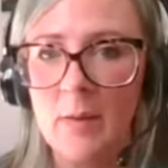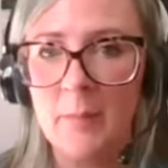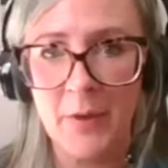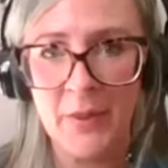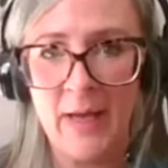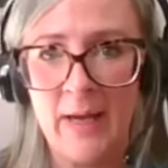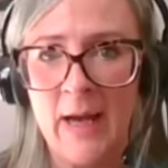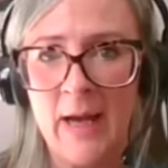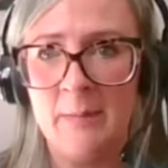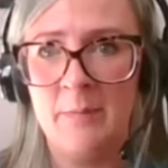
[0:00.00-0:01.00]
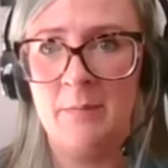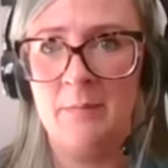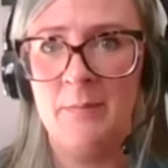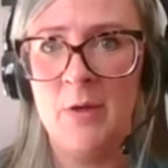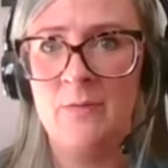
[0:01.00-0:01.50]
but then I
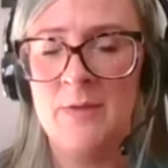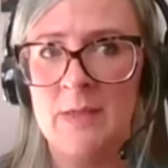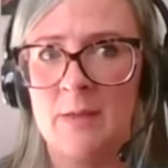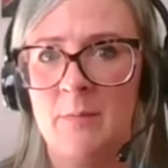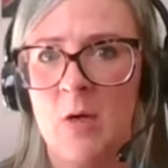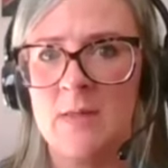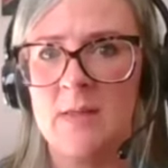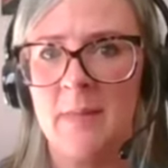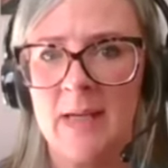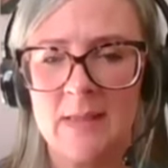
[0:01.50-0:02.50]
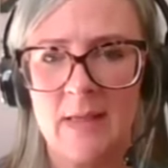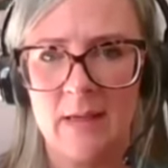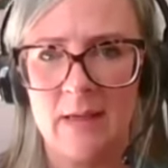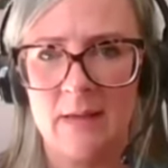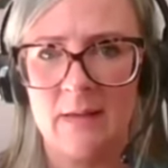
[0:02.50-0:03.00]
moved into more somatic